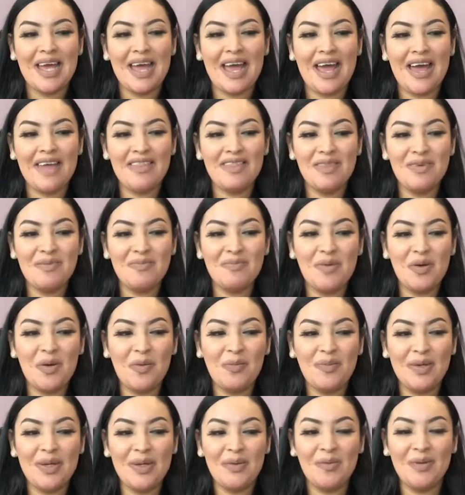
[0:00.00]
at the
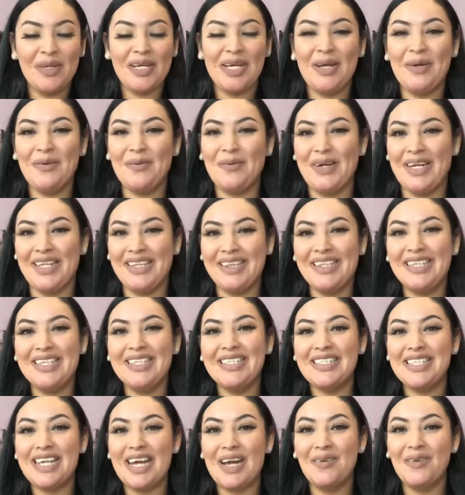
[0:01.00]
moment when I read
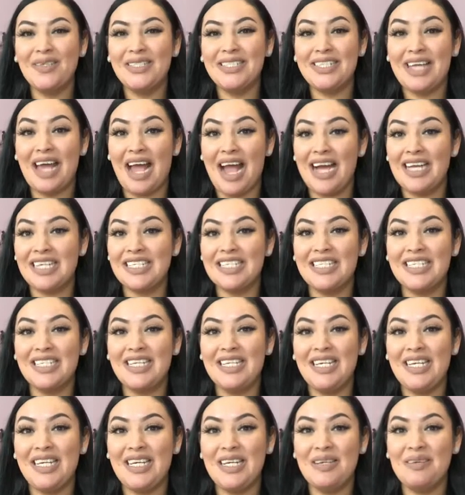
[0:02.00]
this, I was
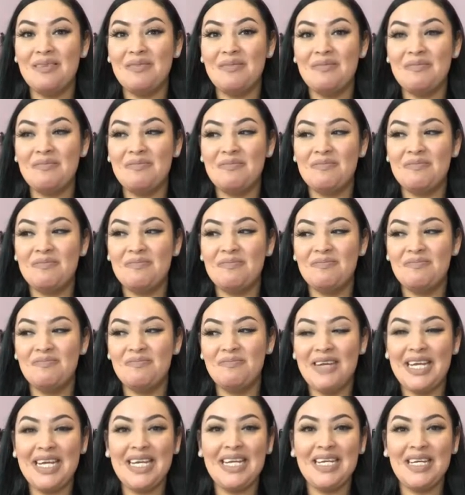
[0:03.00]
actually
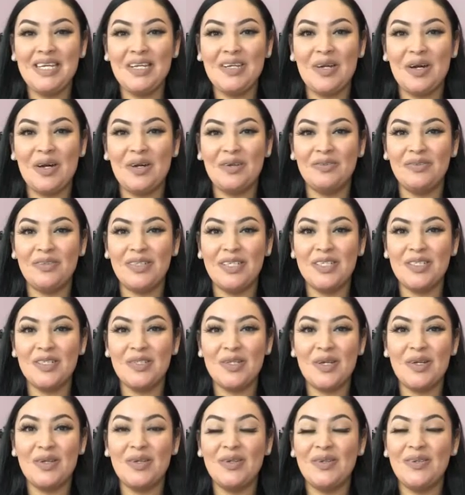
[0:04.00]
making coffee.
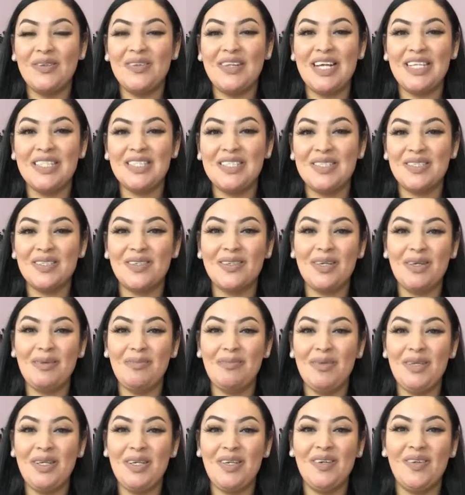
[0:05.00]
So I don't know if that's
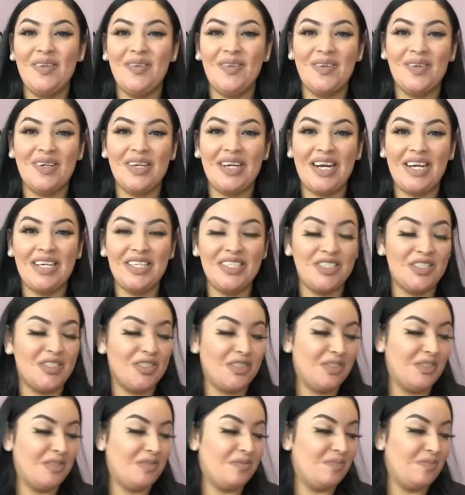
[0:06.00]
creepy or I
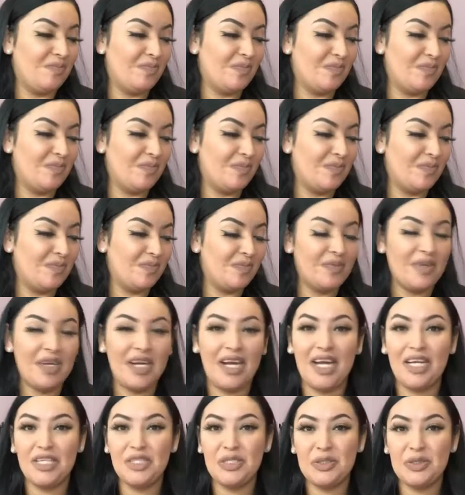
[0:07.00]
should
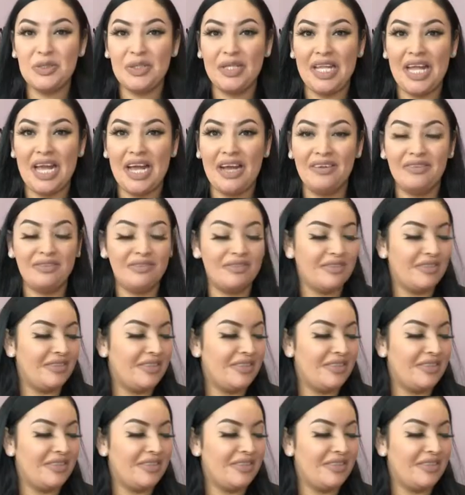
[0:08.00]
laugh.